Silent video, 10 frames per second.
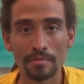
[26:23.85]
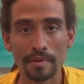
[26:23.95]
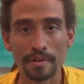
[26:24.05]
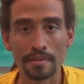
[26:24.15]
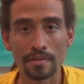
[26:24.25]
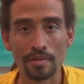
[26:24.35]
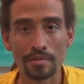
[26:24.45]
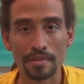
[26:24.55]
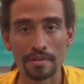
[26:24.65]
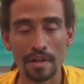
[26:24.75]
but his
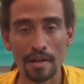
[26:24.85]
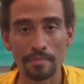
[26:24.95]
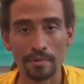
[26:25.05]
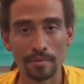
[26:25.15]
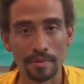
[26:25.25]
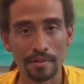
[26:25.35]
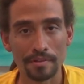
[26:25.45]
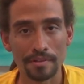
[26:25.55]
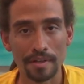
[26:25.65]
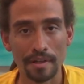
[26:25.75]
close disciples would
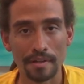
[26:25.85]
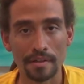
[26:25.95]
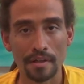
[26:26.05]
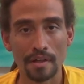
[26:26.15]
understand